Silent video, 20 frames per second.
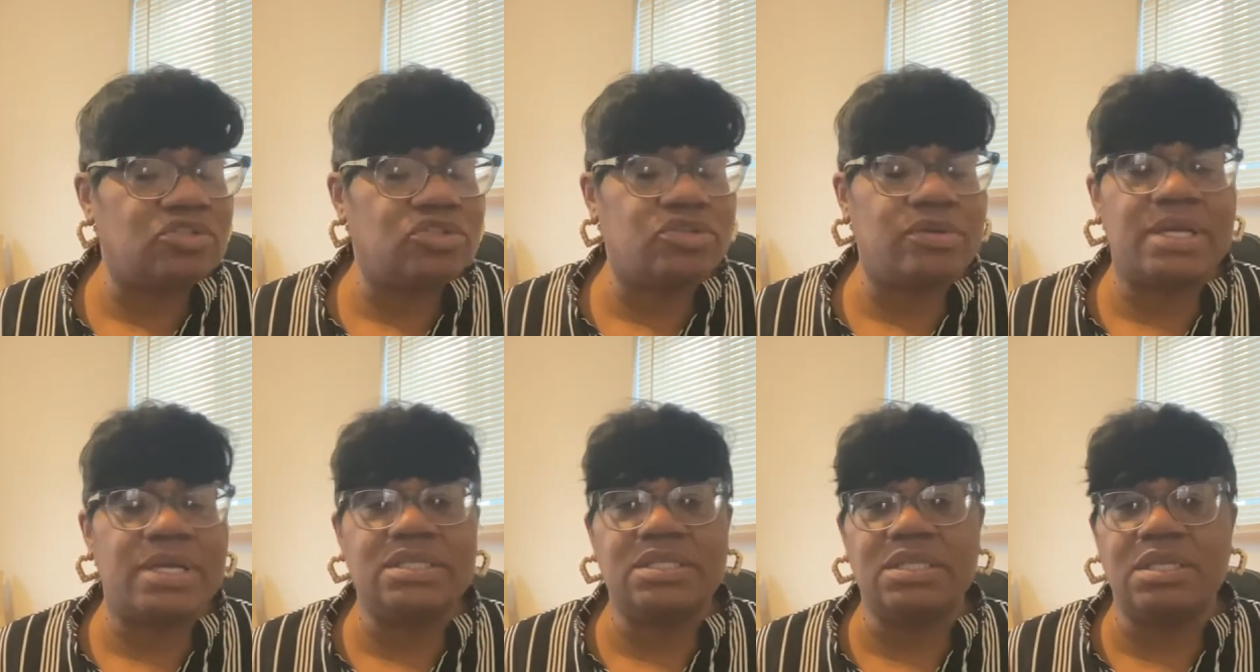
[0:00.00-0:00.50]

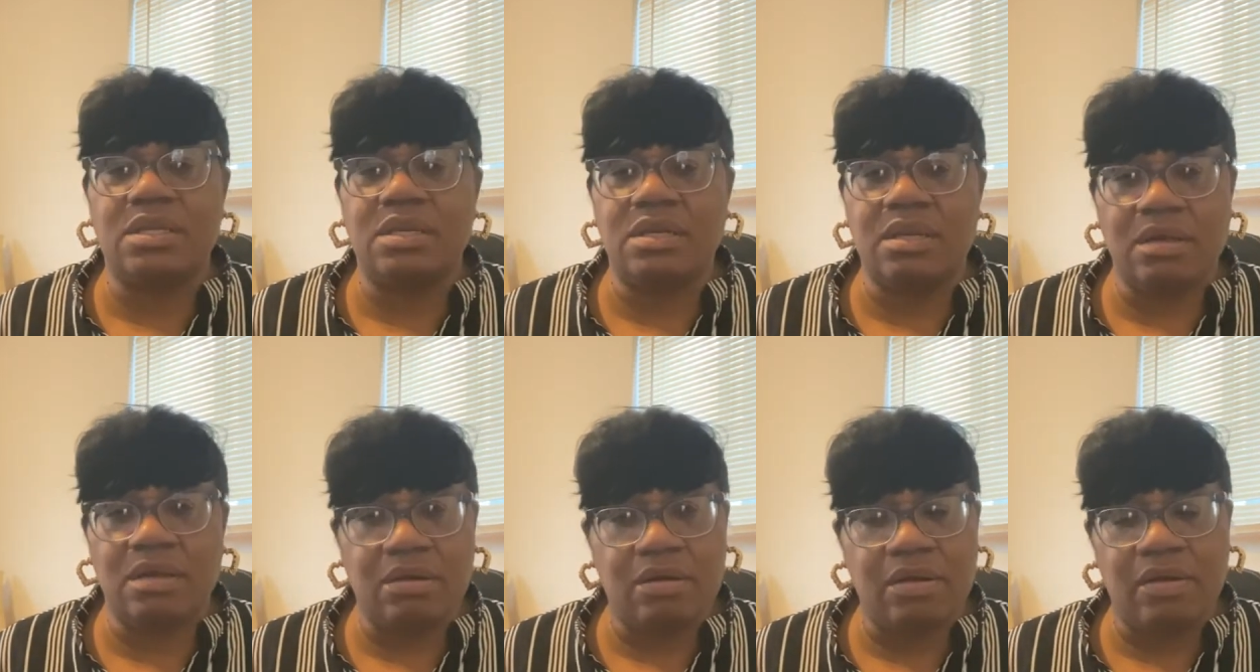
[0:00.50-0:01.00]
Tracey
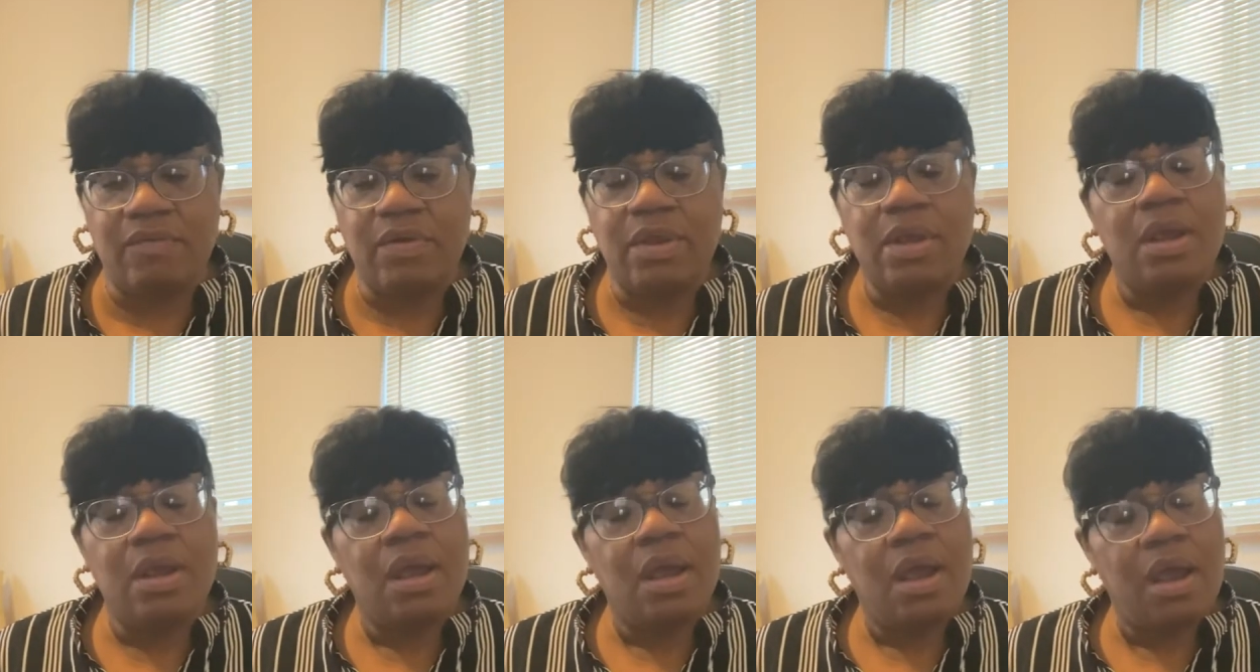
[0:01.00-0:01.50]
loved
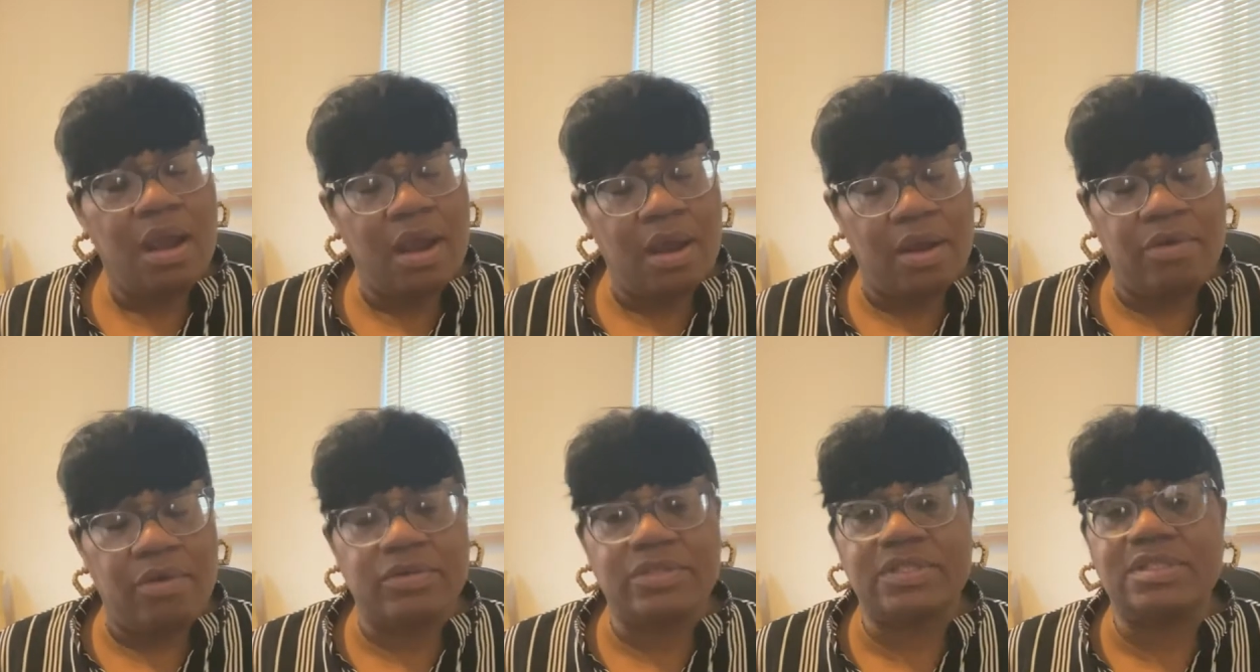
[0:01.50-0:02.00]

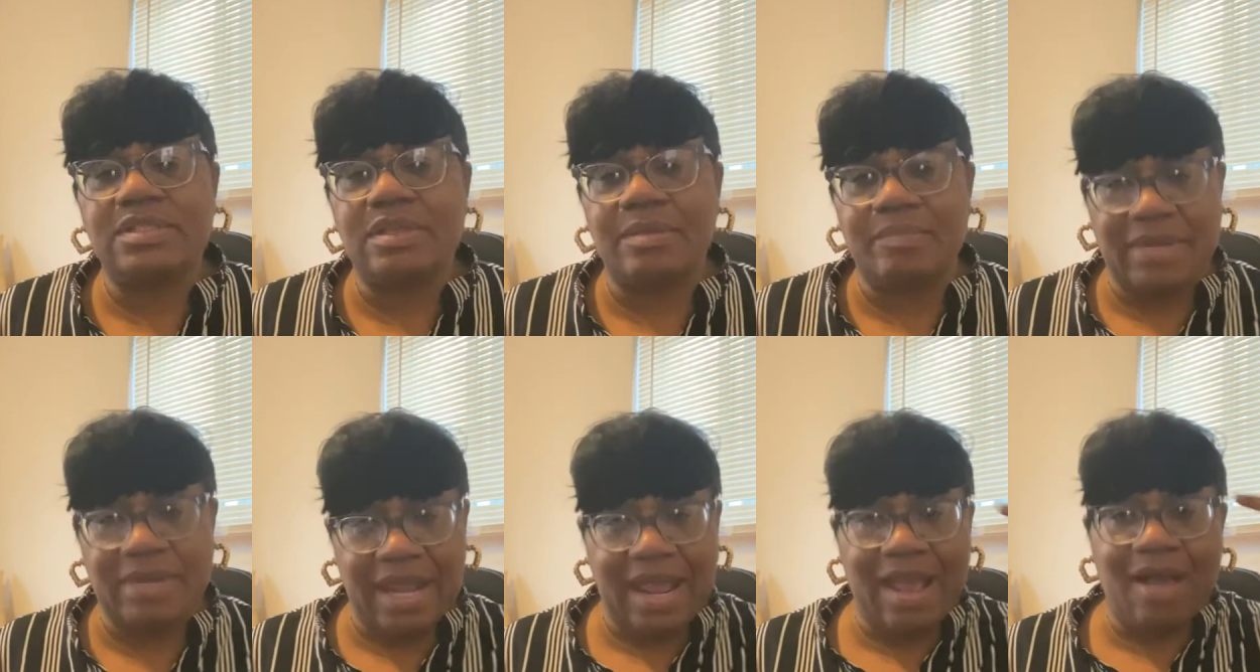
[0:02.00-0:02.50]
her
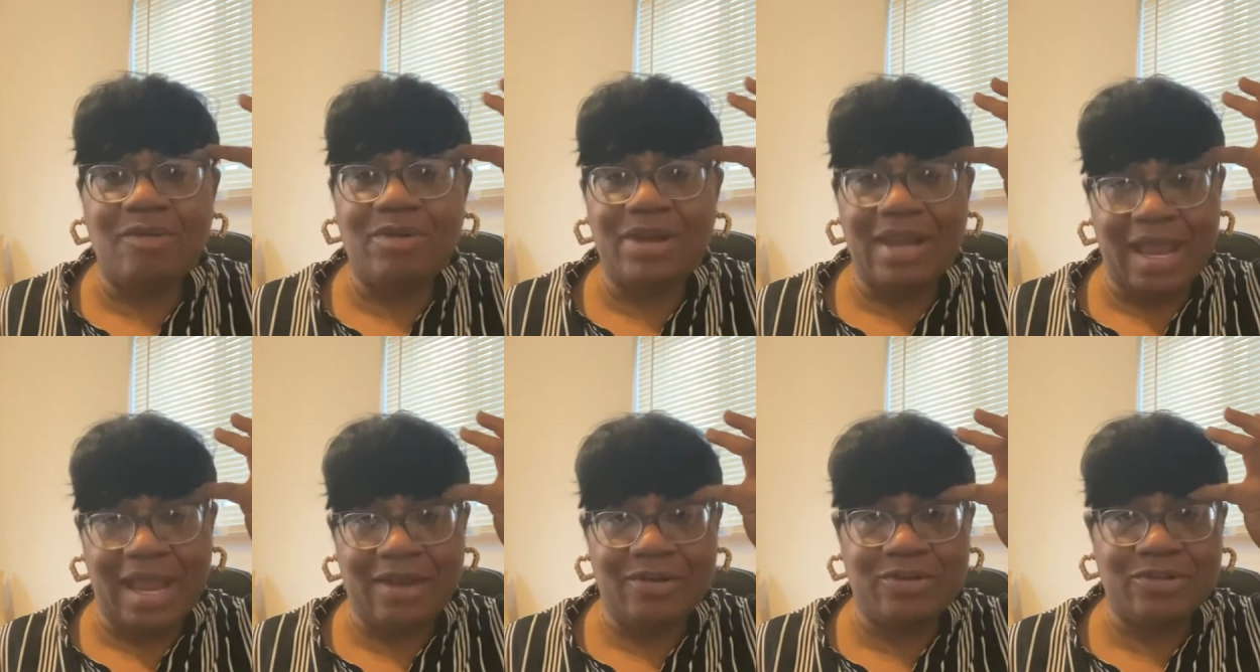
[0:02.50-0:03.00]
some Now
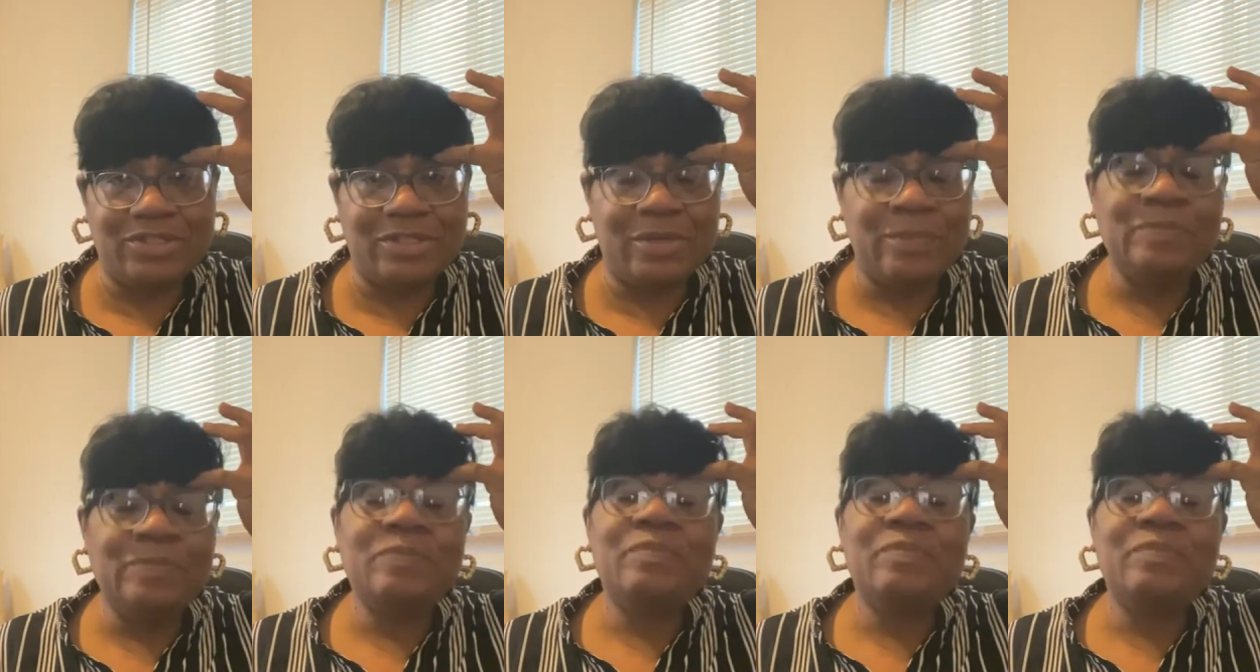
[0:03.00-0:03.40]
Laters.